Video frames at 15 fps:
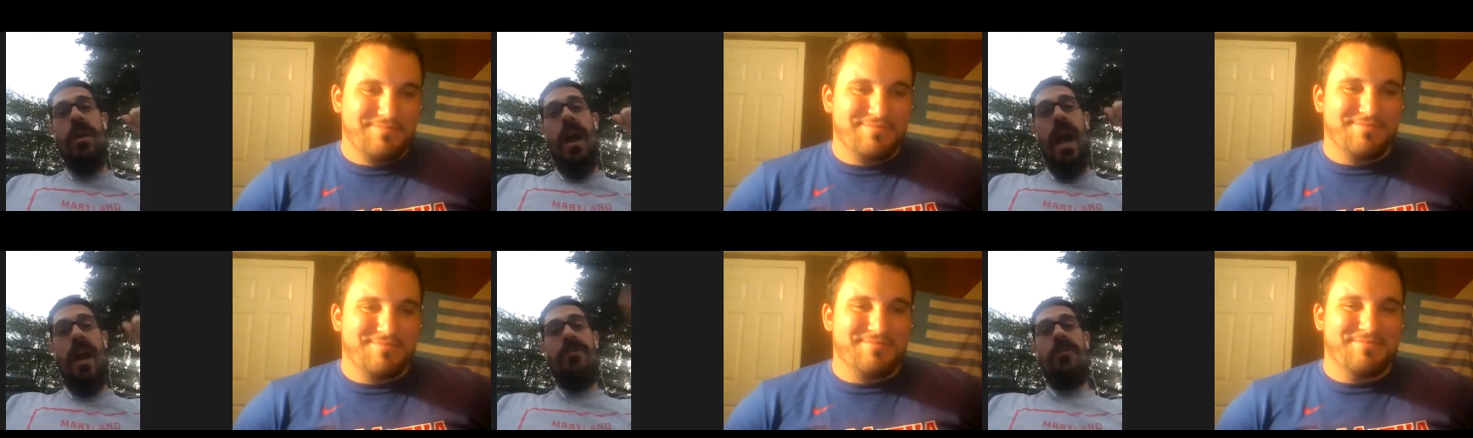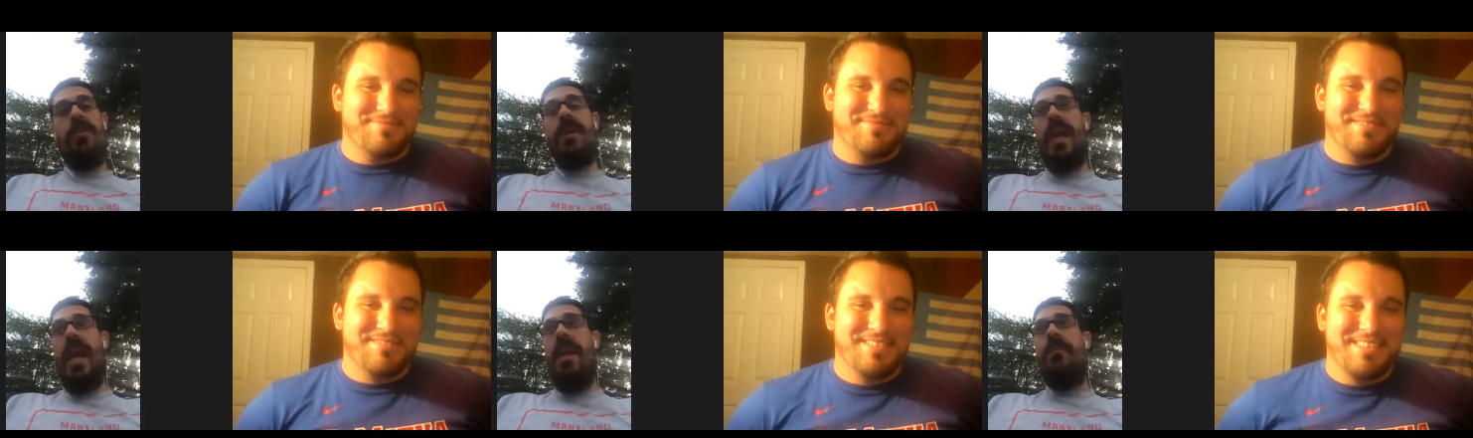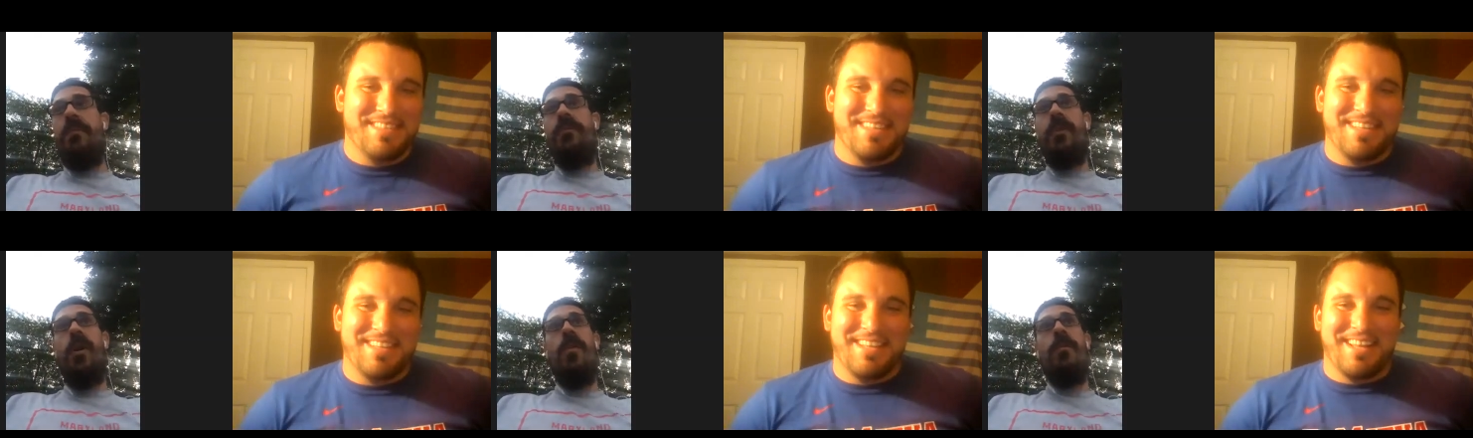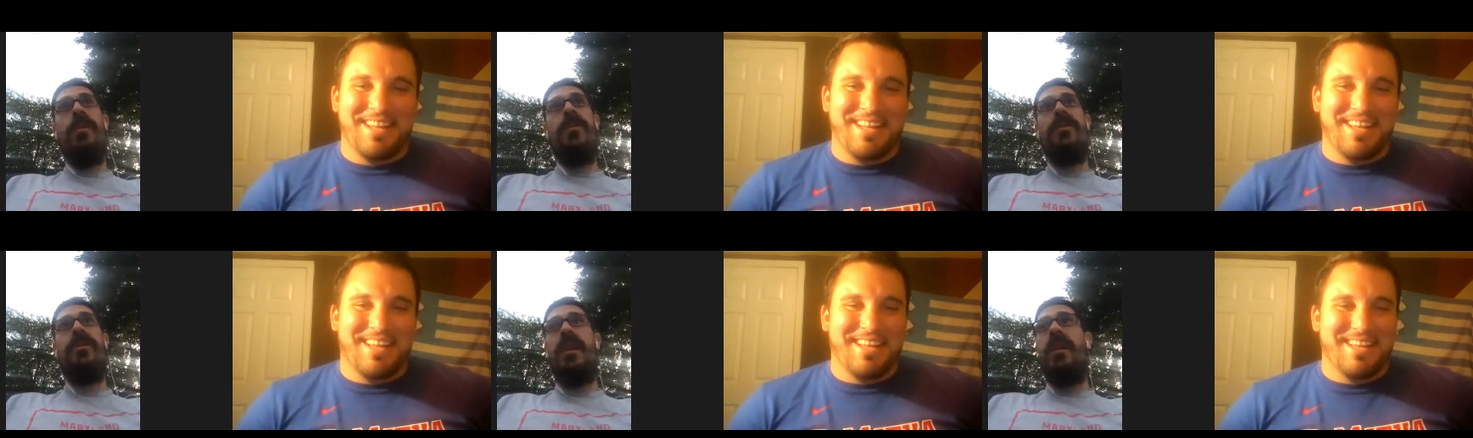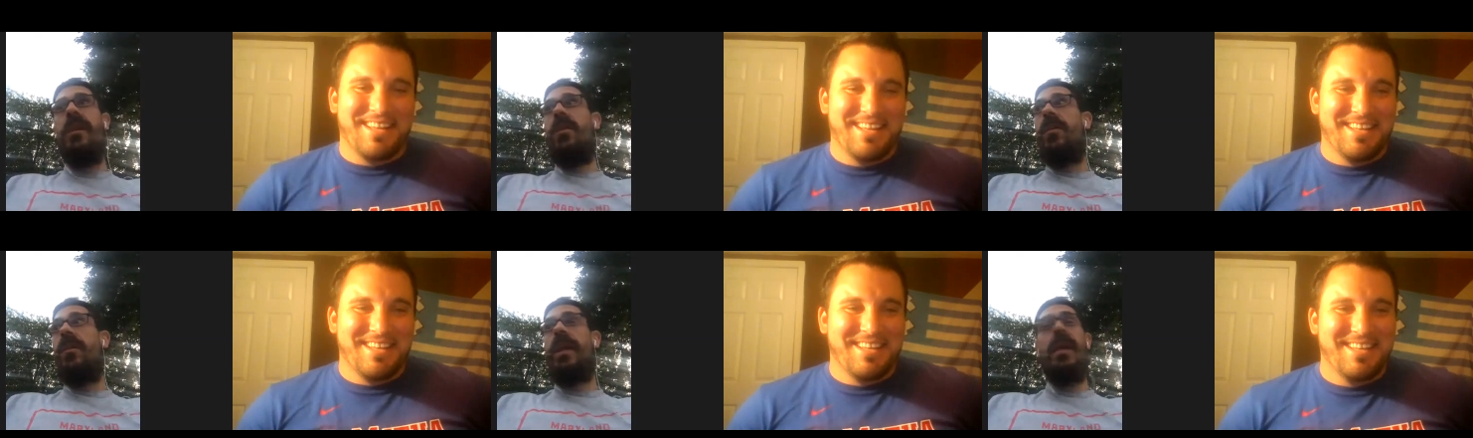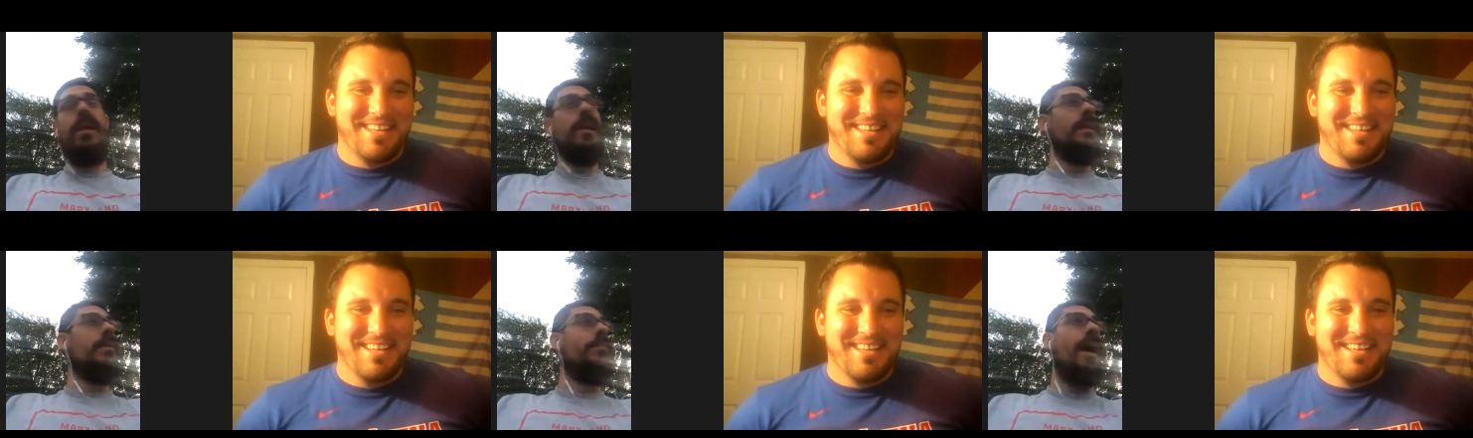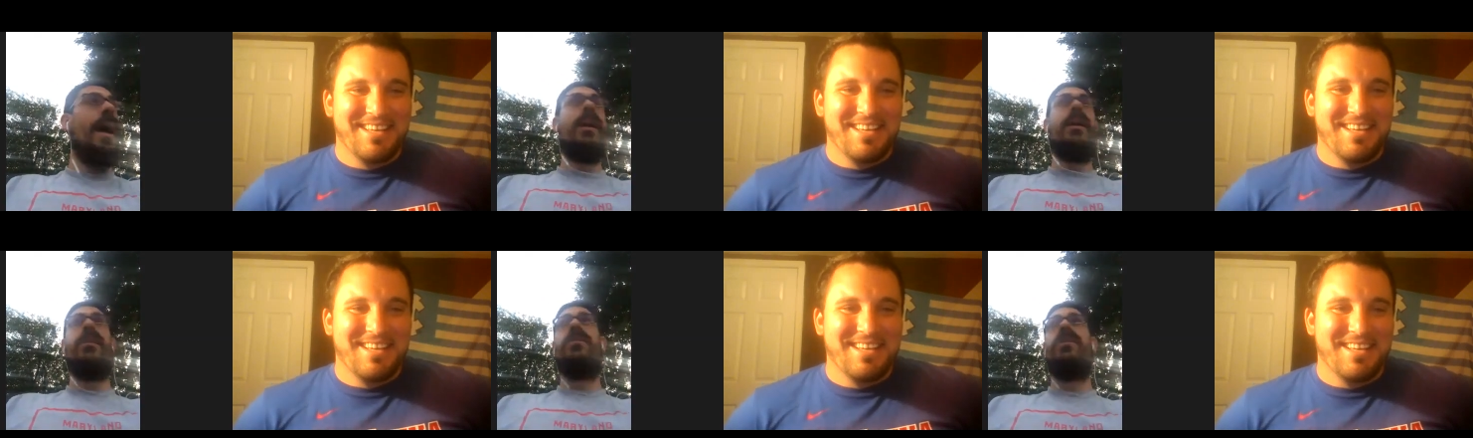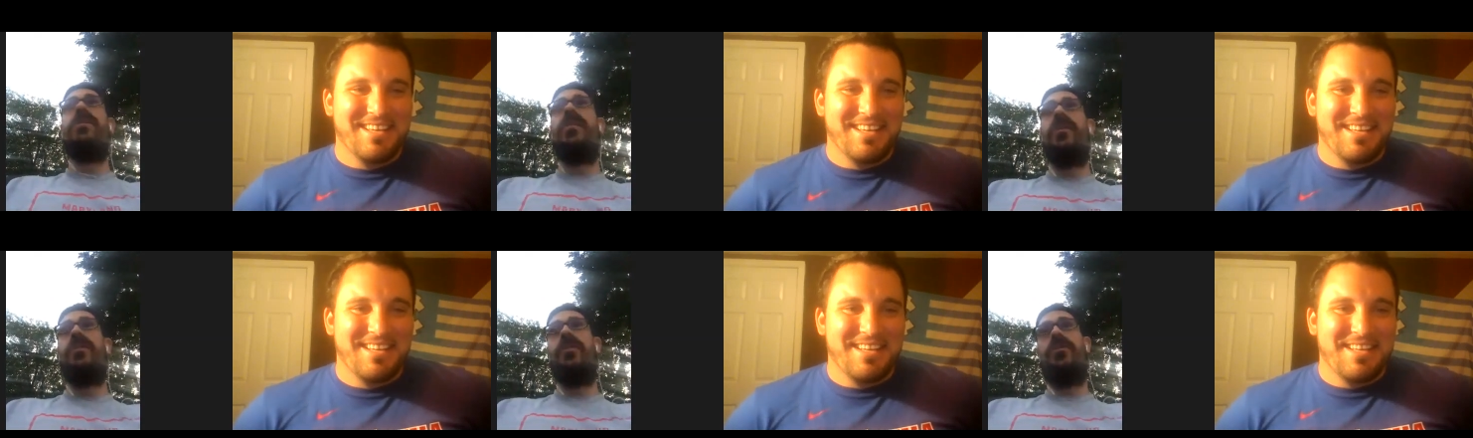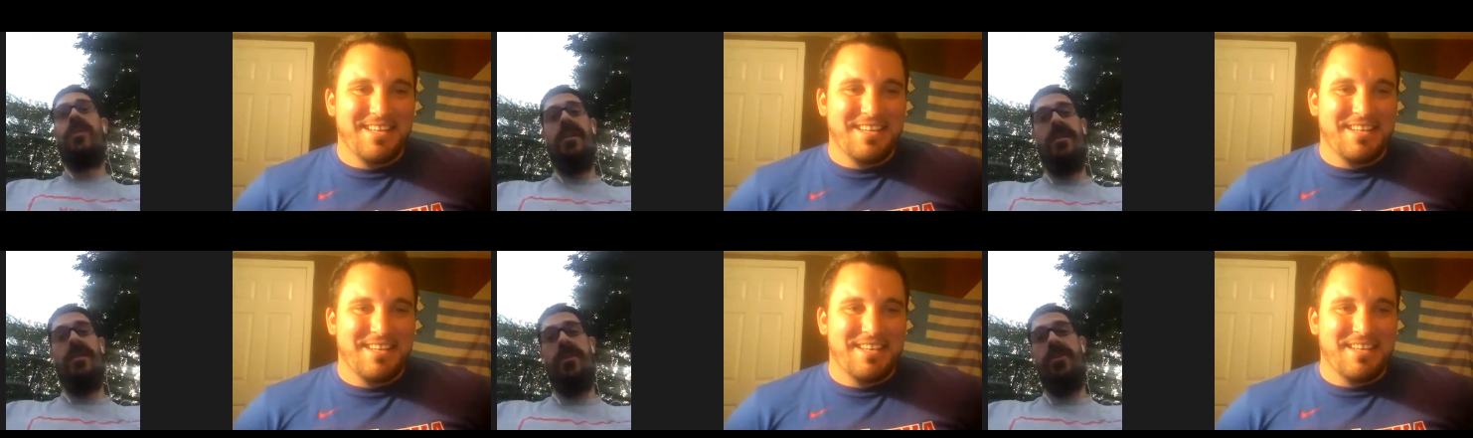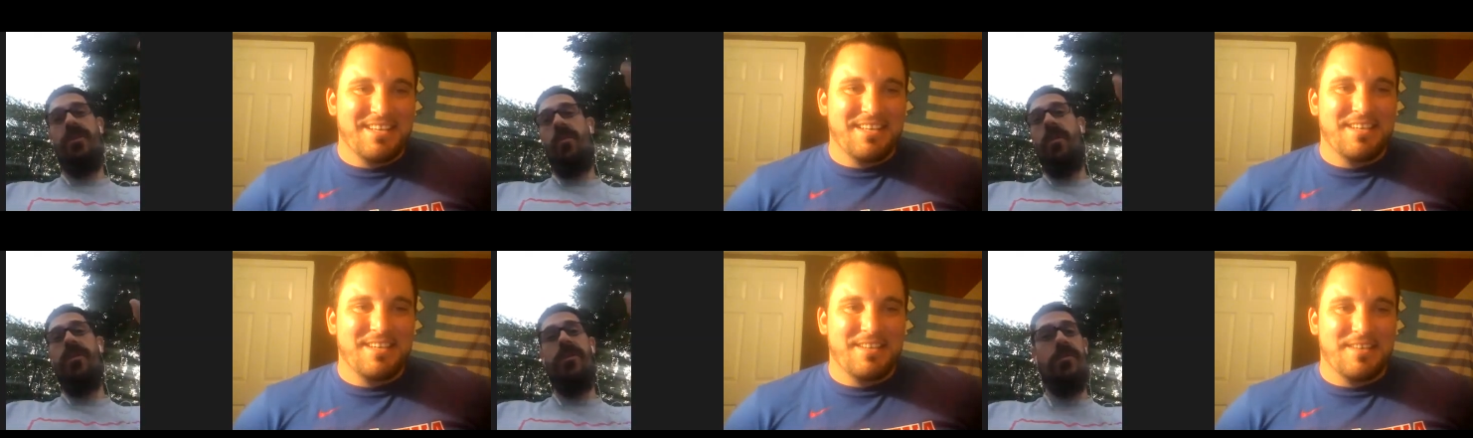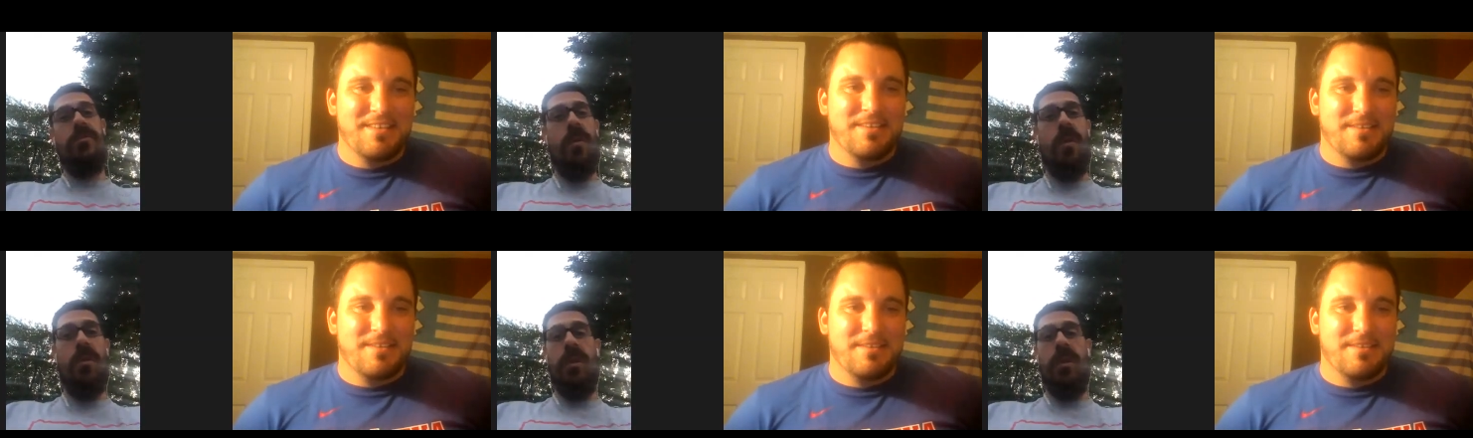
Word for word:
Speaker 1: actual game film and seeing, you know, can he get back in defensive transition? What's his motor